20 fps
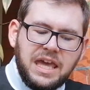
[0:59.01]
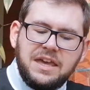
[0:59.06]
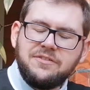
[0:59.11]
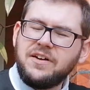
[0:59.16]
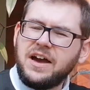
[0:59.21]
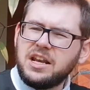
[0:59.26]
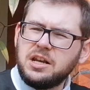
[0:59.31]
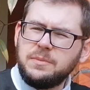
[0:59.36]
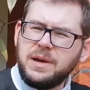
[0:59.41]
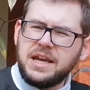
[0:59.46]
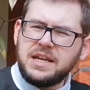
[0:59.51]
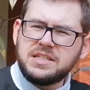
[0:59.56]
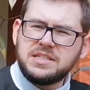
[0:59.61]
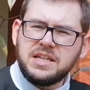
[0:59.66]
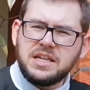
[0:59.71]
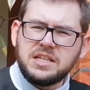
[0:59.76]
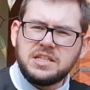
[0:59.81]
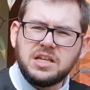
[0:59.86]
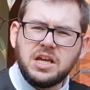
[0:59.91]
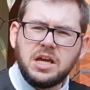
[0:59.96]
if
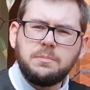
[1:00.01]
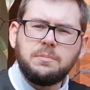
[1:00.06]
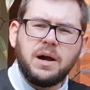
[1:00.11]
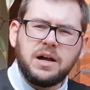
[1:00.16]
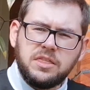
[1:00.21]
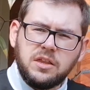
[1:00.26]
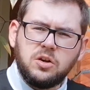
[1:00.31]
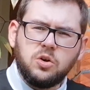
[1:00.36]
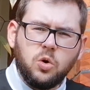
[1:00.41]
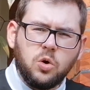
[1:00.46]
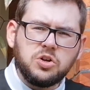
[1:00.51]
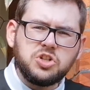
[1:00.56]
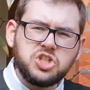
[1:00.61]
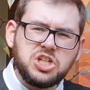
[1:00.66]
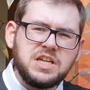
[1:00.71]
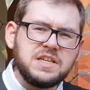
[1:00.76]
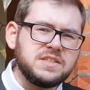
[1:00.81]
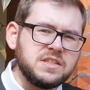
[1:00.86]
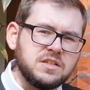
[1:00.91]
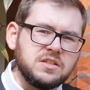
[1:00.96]
animated by the Lord
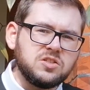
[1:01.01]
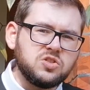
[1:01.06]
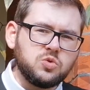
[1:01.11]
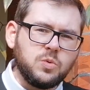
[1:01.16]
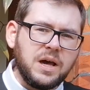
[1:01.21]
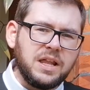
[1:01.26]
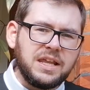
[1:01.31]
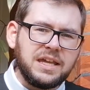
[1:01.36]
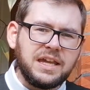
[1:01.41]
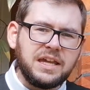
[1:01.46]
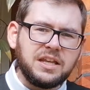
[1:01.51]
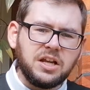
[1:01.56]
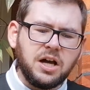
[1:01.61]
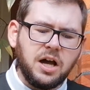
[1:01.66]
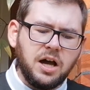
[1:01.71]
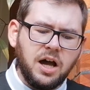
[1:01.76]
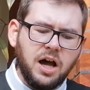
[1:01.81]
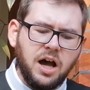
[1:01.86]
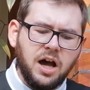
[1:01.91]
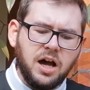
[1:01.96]
Jesus dwelling in
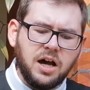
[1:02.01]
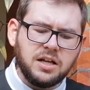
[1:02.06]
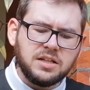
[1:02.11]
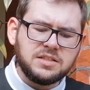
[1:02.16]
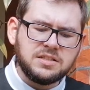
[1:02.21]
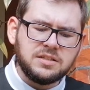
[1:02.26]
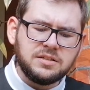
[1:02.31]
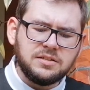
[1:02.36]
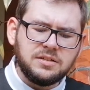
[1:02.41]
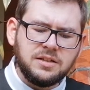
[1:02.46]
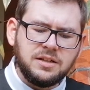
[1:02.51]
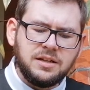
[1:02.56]
our heart.